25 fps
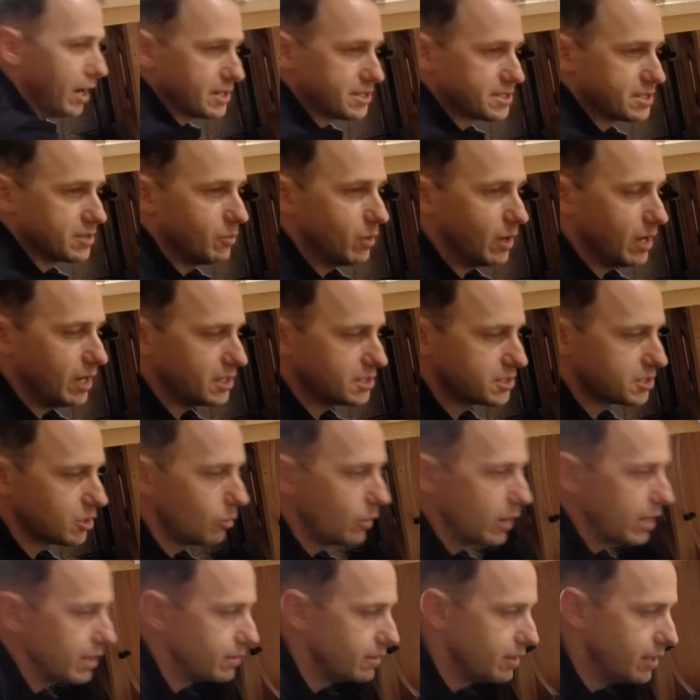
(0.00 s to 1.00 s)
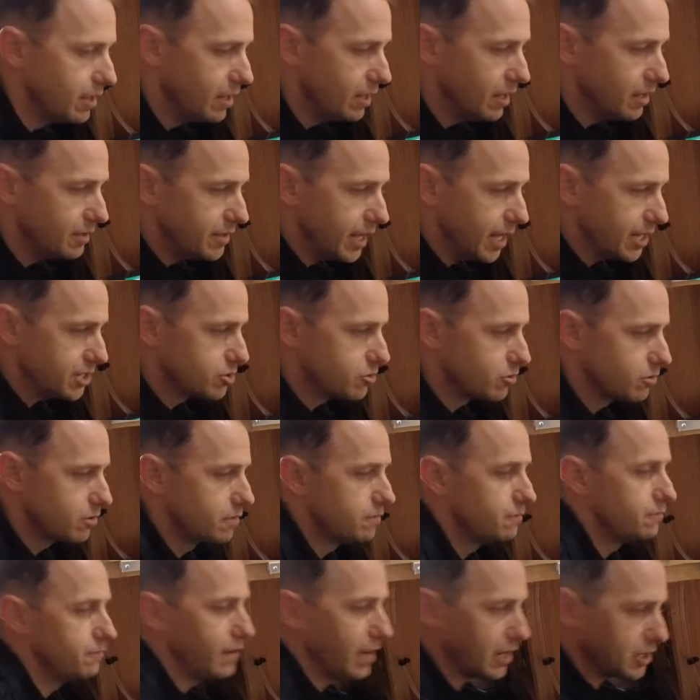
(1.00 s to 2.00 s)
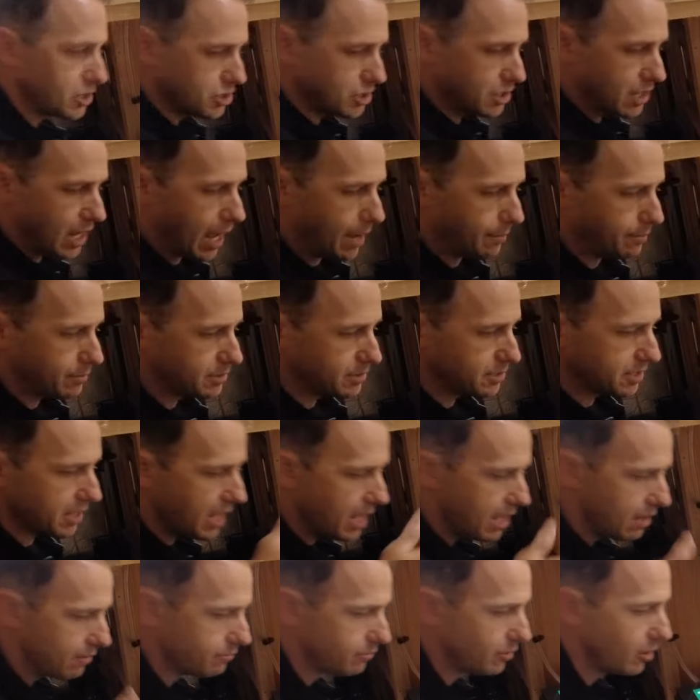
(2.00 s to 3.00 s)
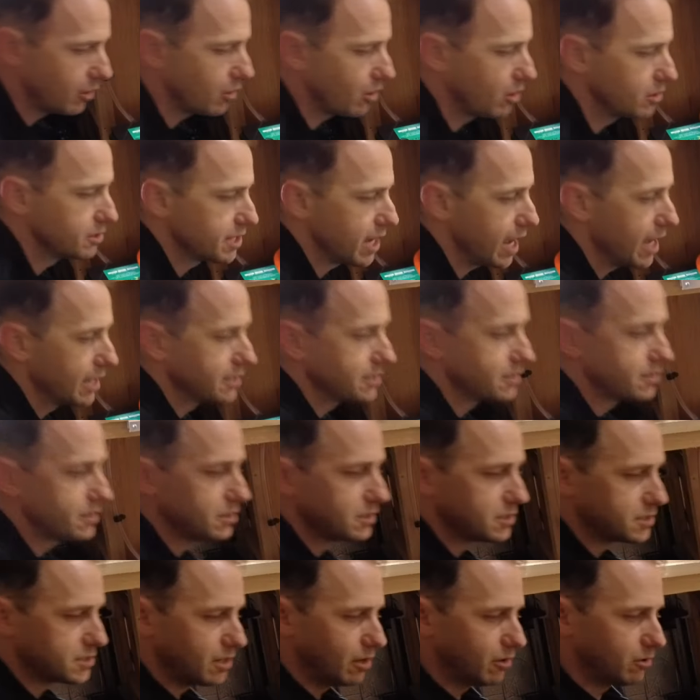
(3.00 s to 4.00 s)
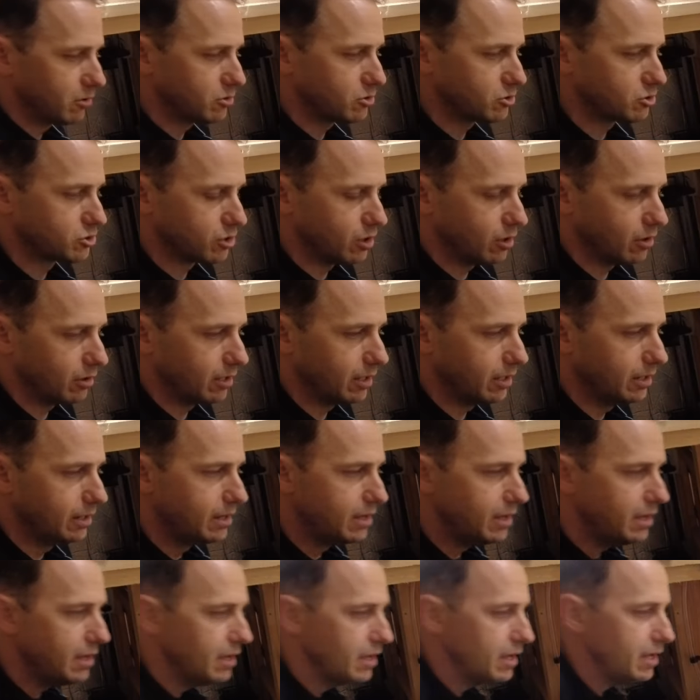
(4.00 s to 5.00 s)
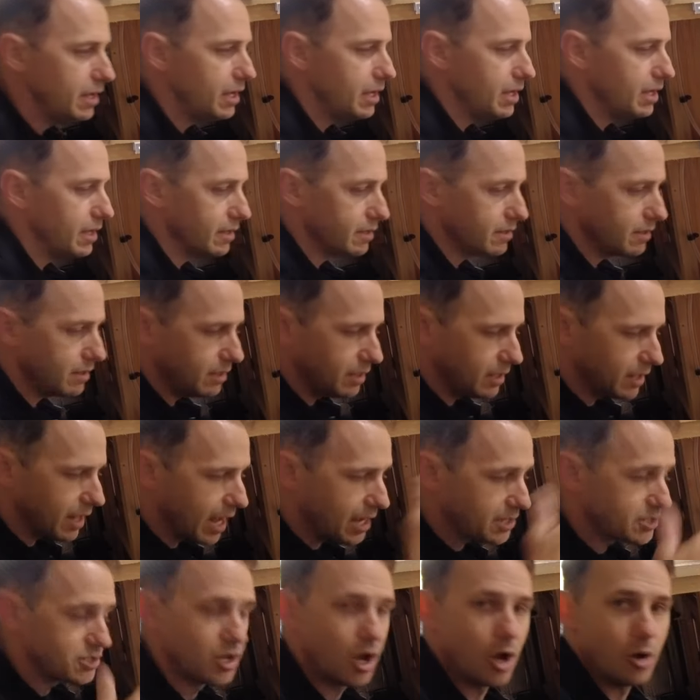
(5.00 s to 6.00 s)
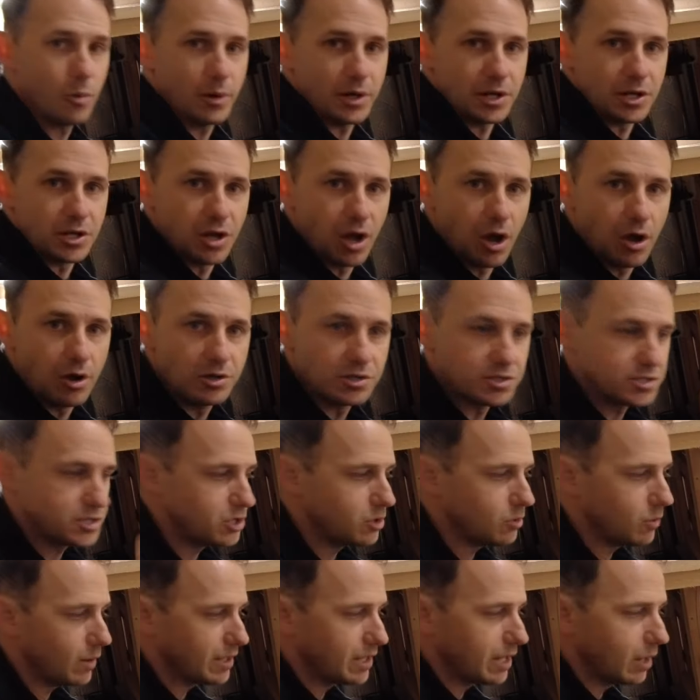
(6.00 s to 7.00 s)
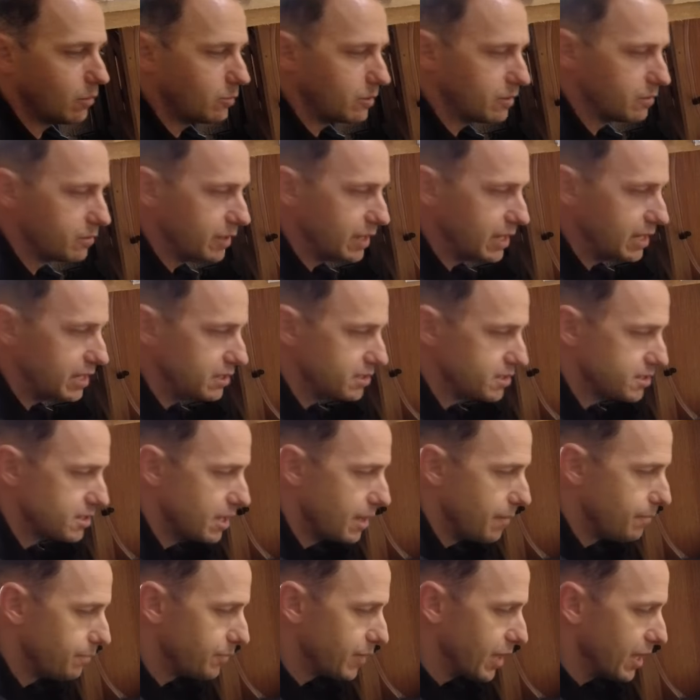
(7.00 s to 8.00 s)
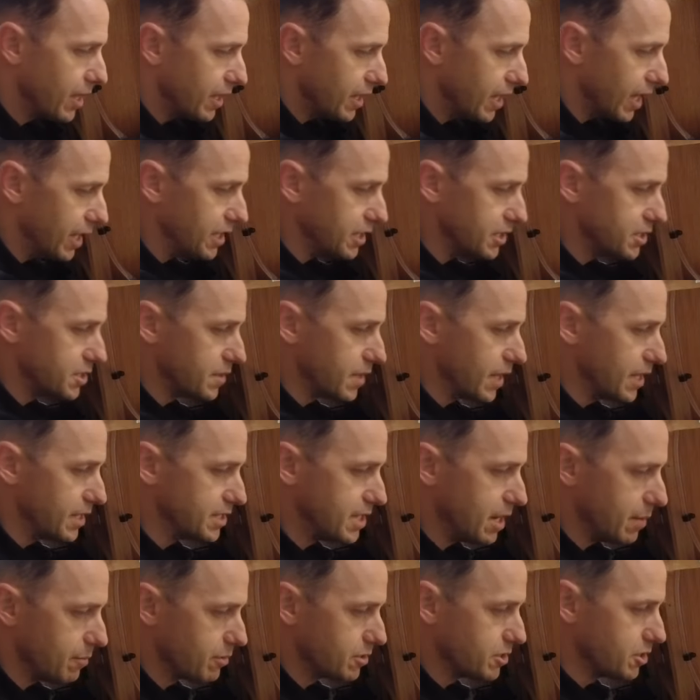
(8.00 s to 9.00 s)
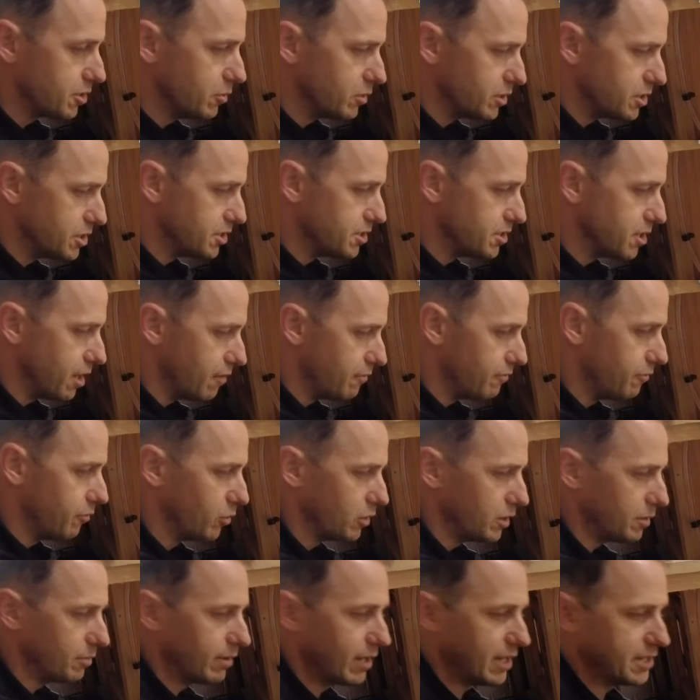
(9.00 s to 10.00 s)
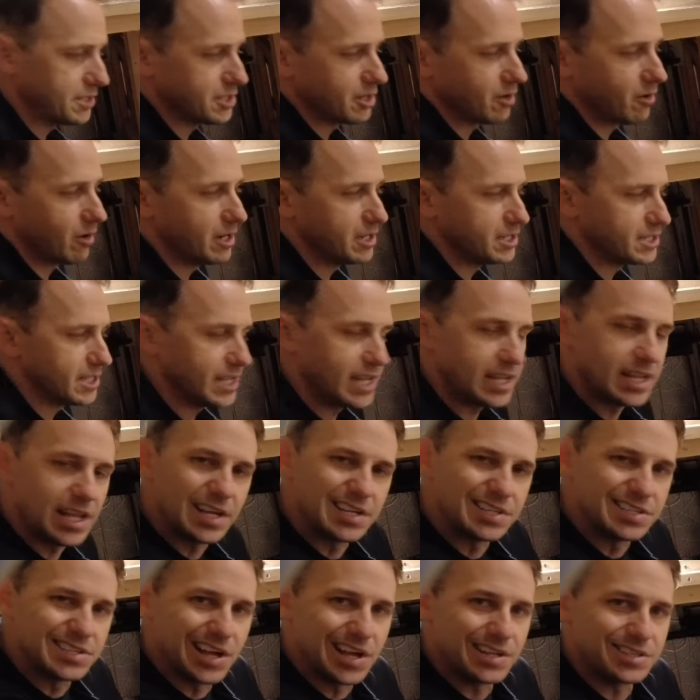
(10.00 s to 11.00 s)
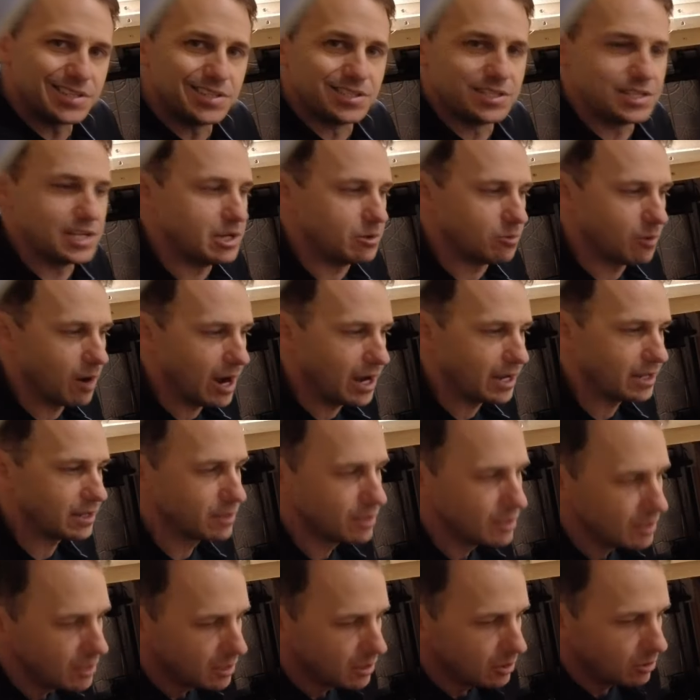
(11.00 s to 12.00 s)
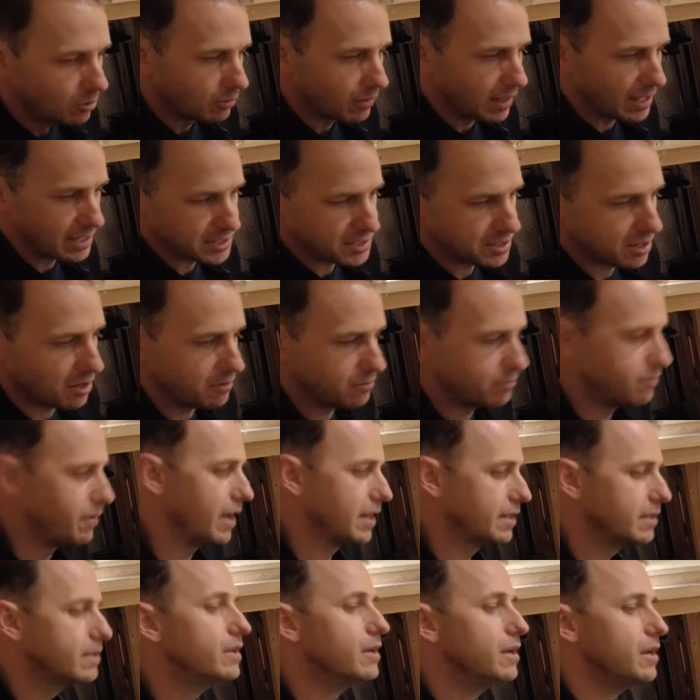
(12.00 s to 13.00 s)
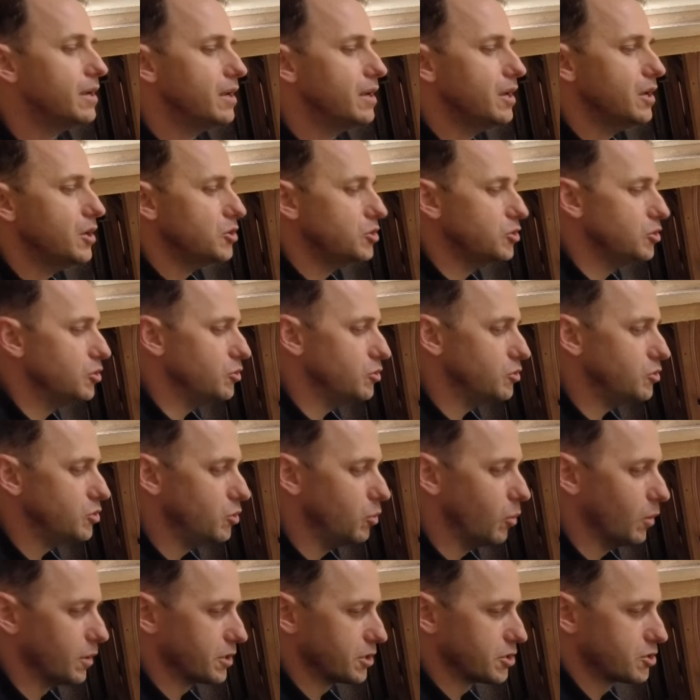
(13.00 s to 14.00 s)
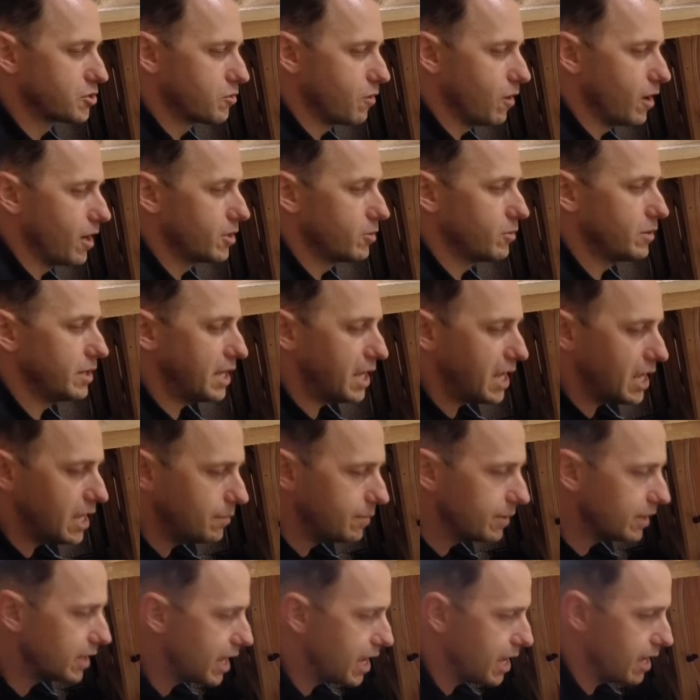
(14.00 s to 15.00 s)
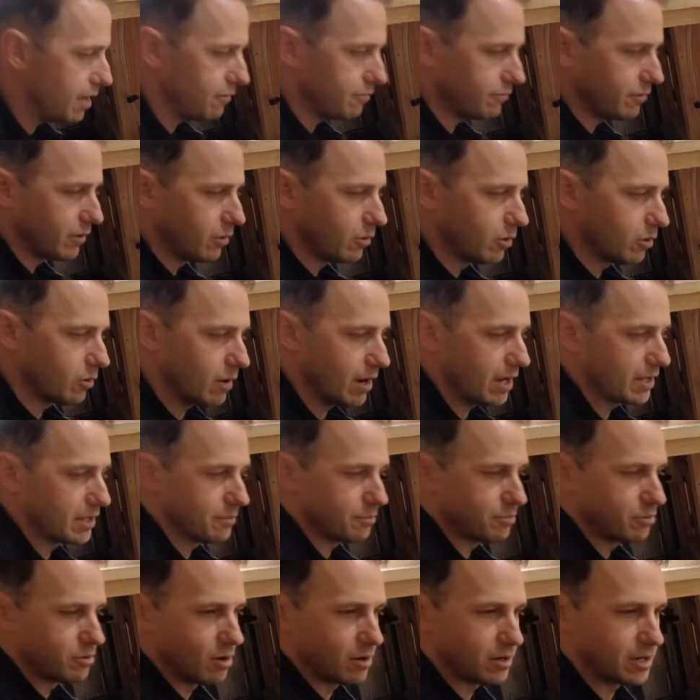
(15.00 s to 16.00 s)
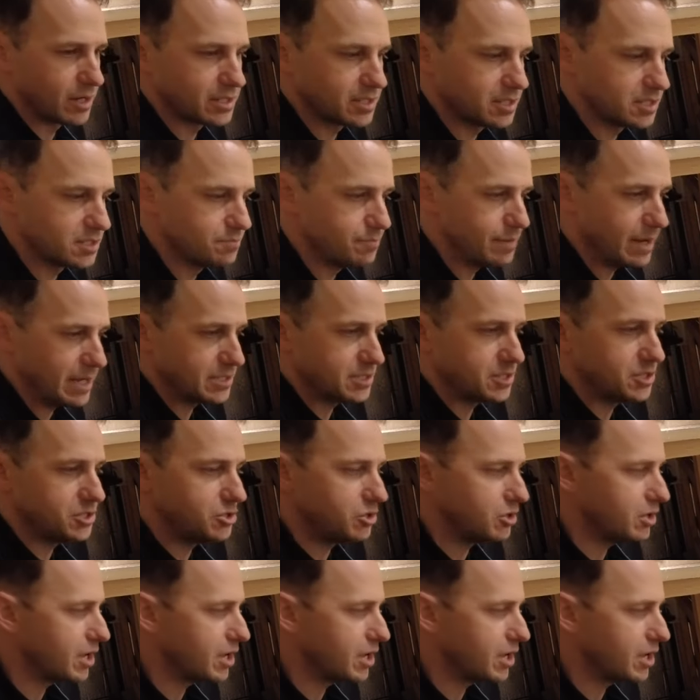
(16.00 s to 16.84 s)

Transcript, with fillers: somewhere. So when natural convection happens and airflow goes under the solar controller, it it has nowhere to go. So you end up with these getting to their temperature, which is you know 40 plus degrees, and then they start to derate. Well, that's no fun. You you want to try to inhibit airflow around the product as best as you